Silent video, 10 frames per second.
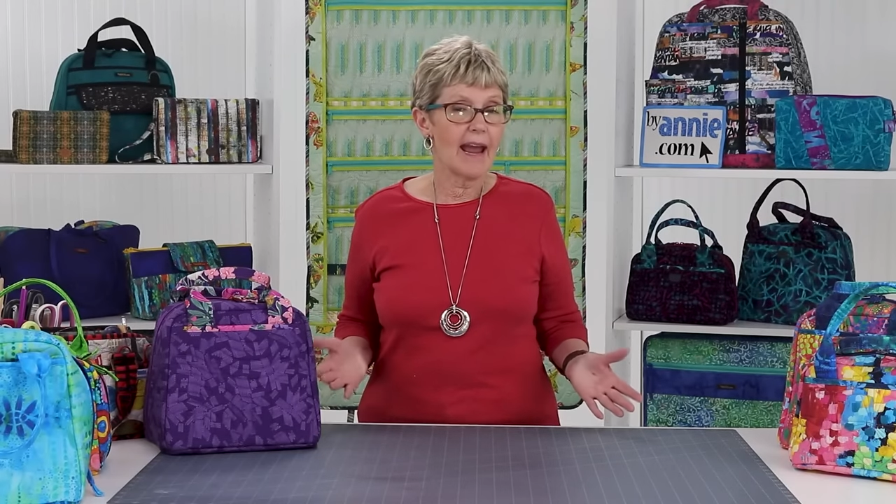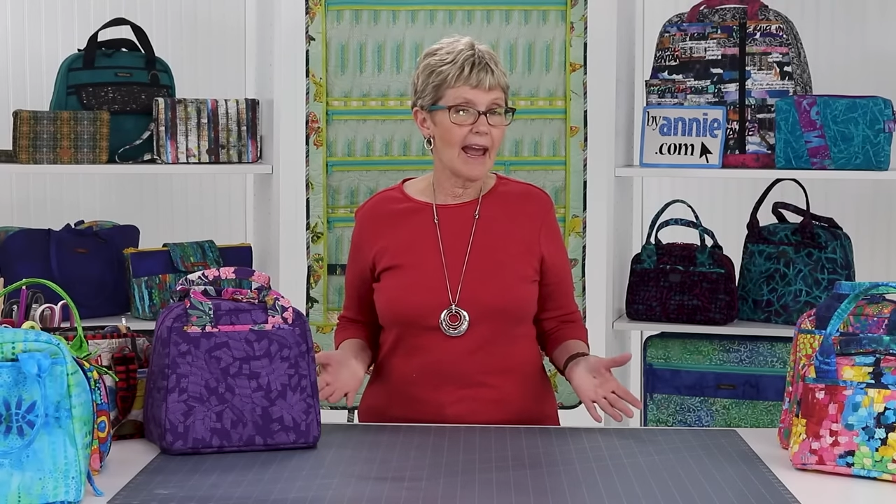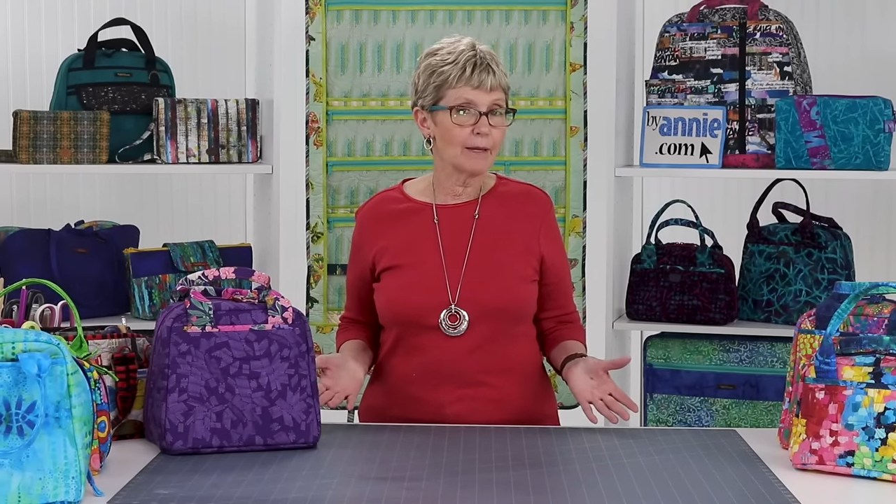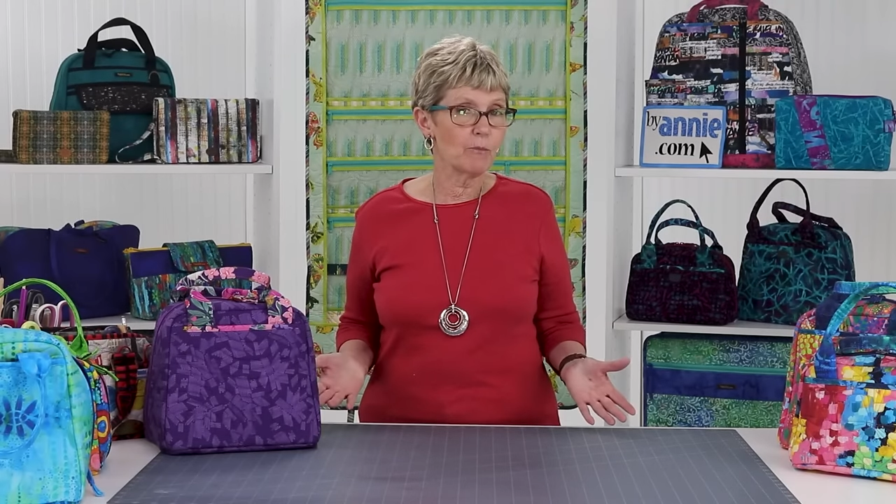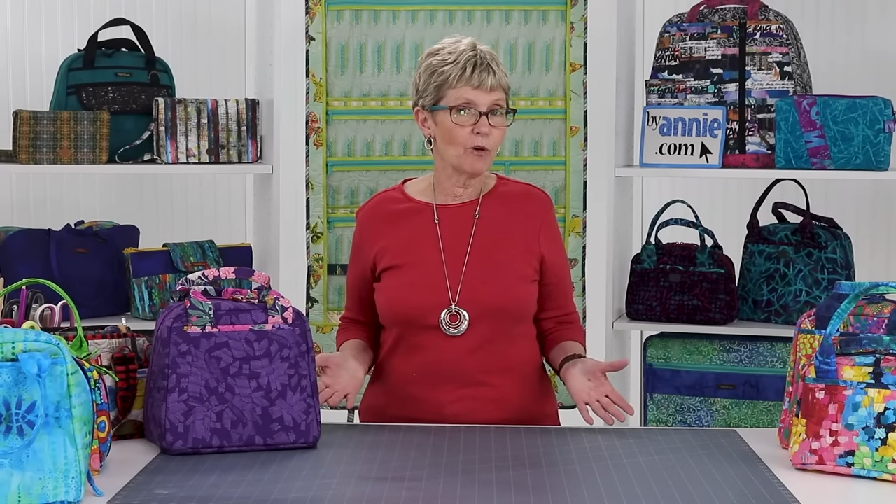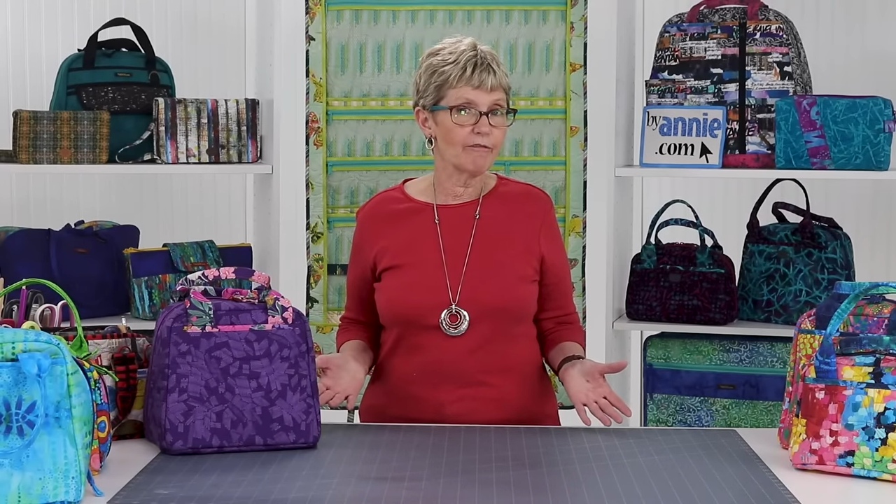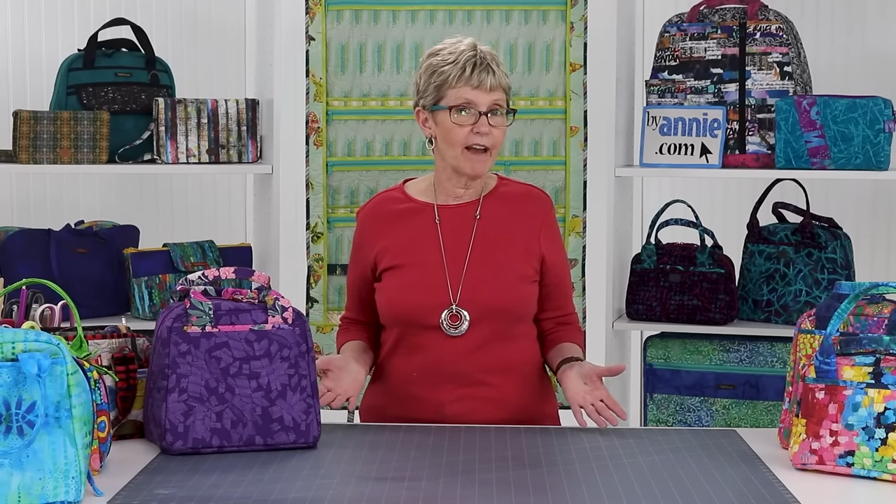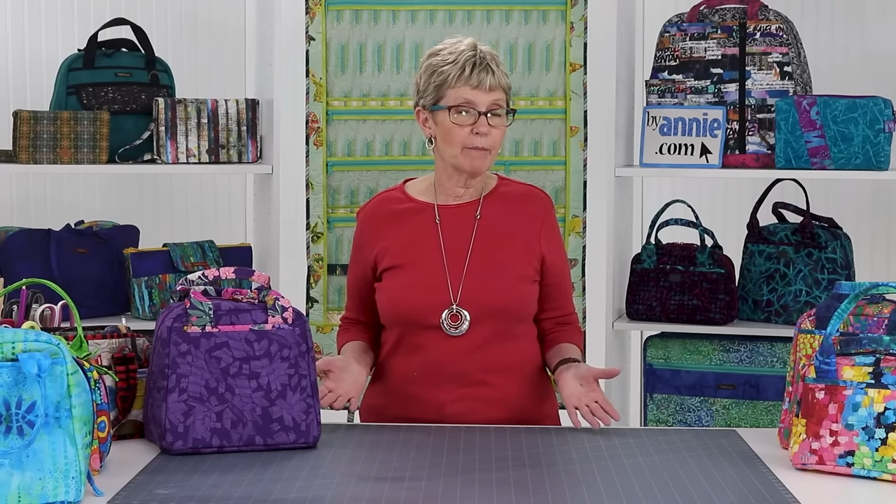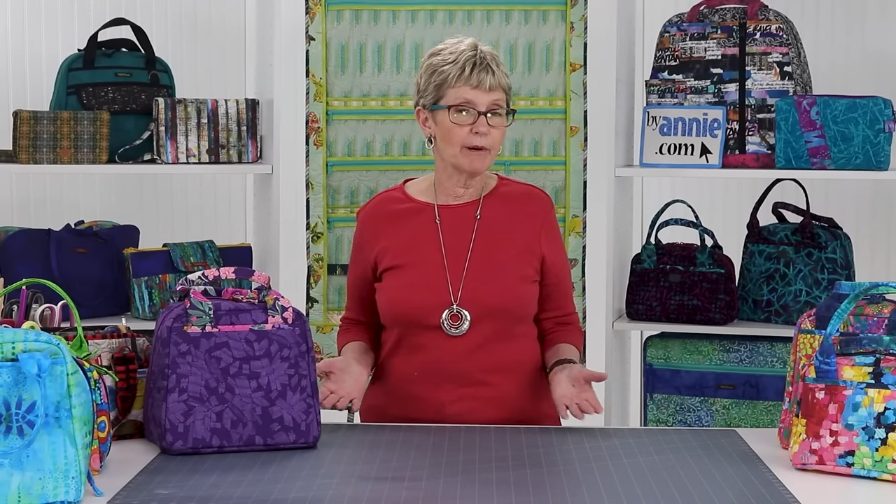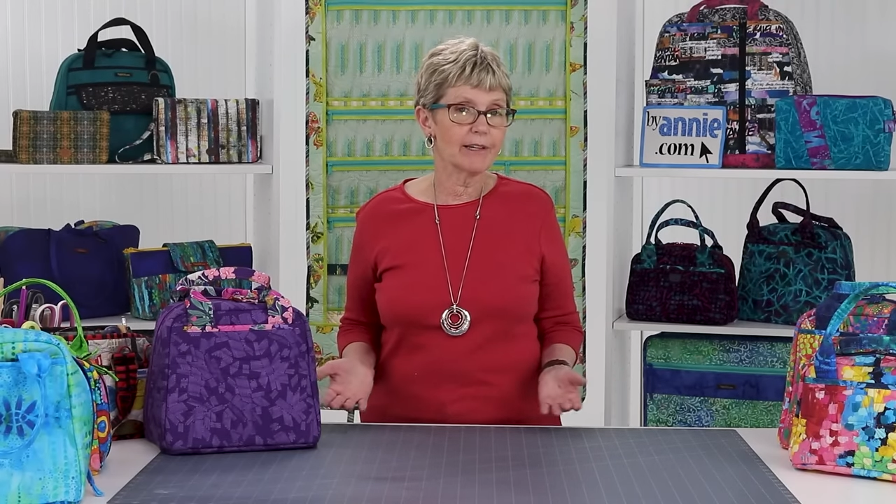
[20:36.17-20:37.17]
add more
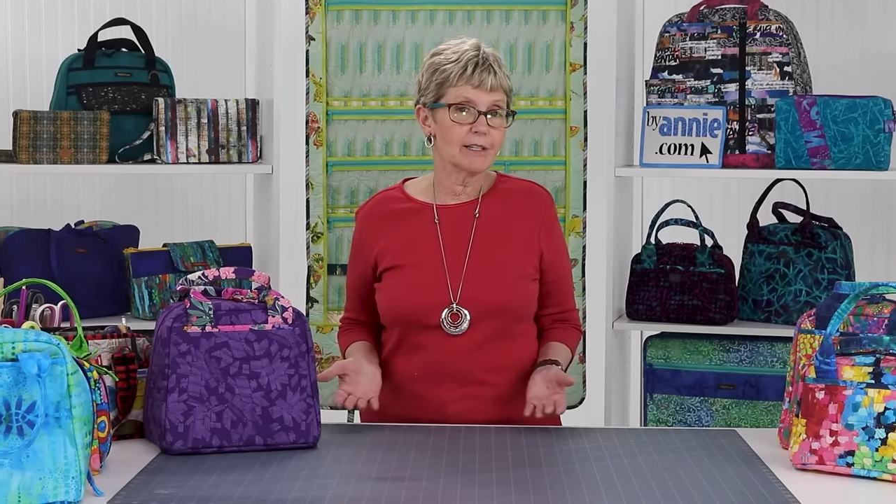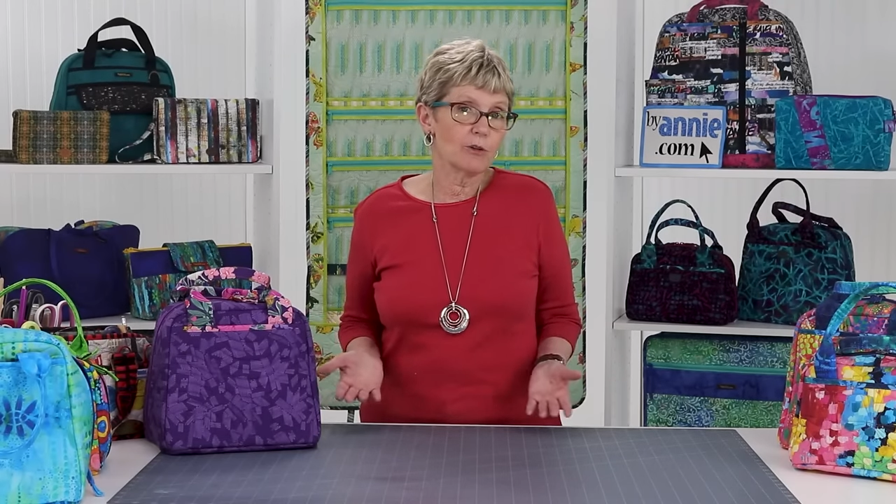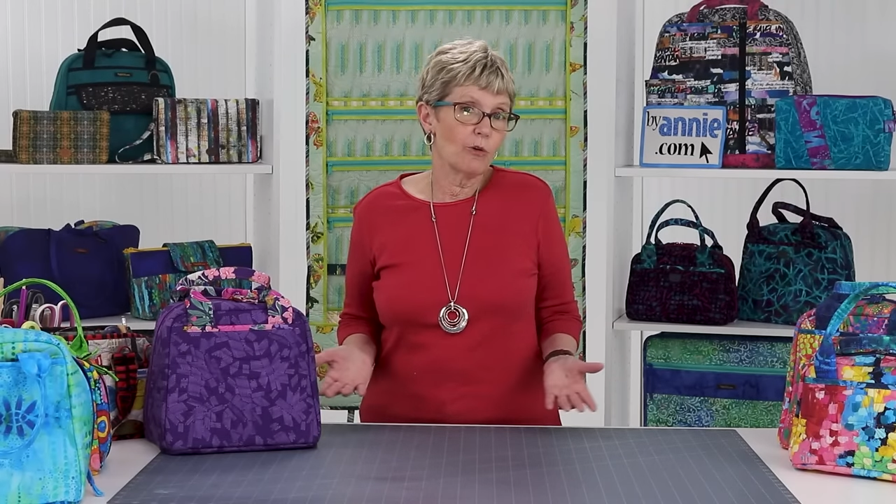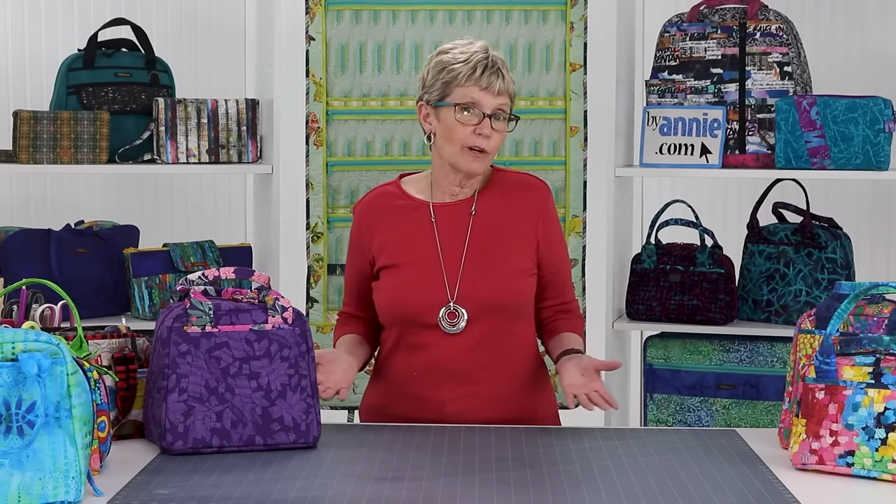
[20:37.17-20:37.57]
fabrics,